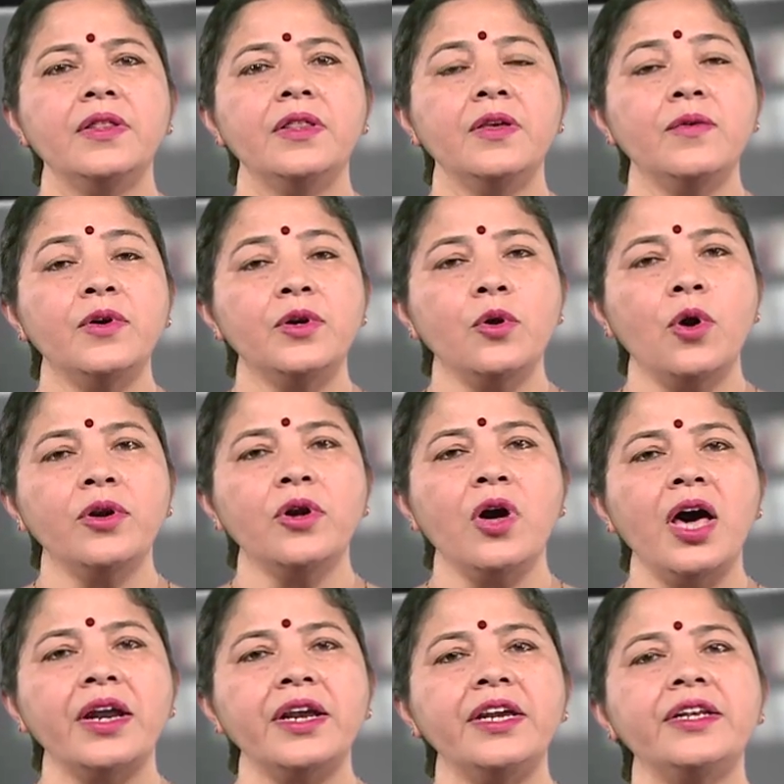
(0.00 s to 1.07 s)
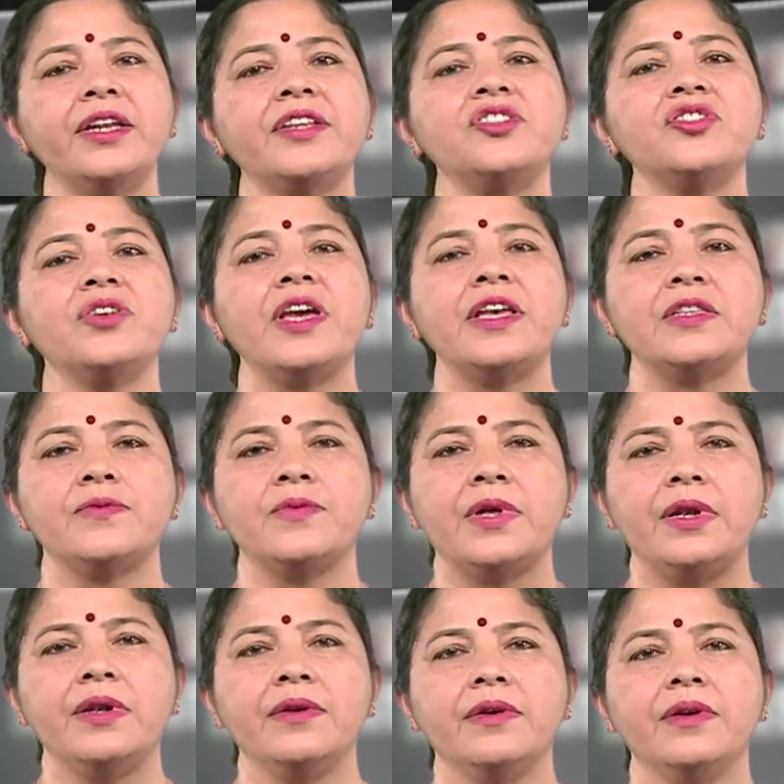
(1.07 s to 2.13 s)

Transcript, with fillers: They were taught architecture as well.